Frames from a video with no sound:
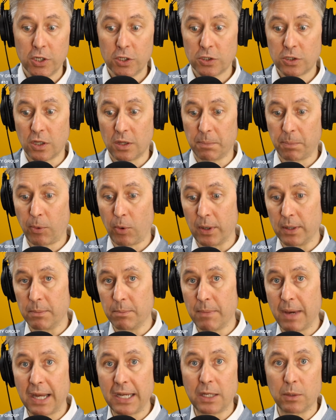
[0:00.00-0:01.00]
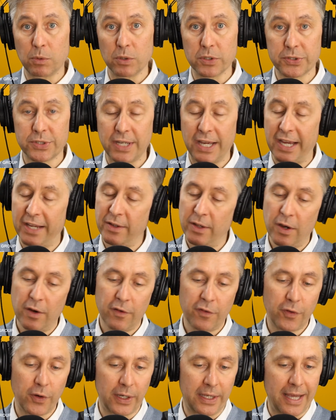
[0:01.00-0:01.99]
to the point many will say,
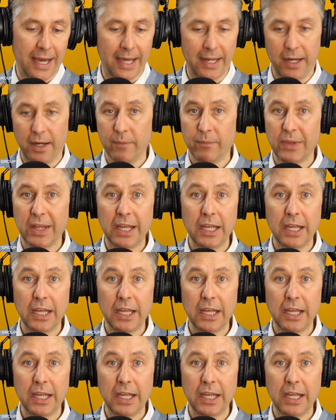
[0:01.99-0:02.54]
forget it.